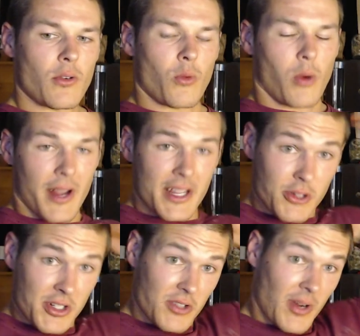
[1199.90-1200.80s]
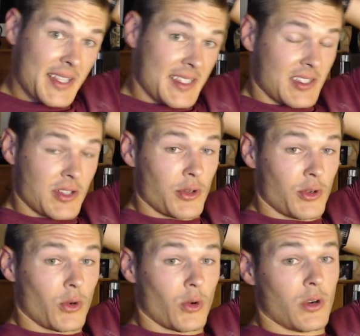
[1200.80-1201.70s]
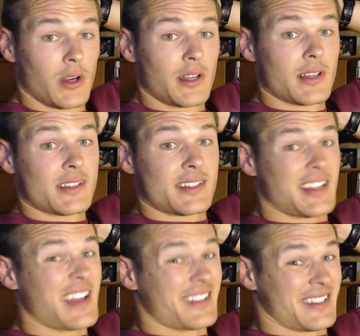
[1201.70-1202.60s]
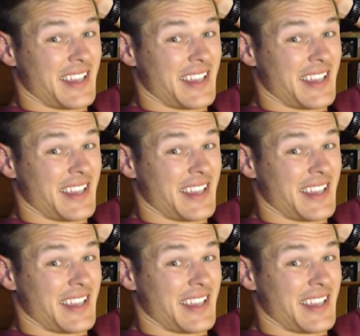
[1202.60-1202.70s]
were interest rates to stay the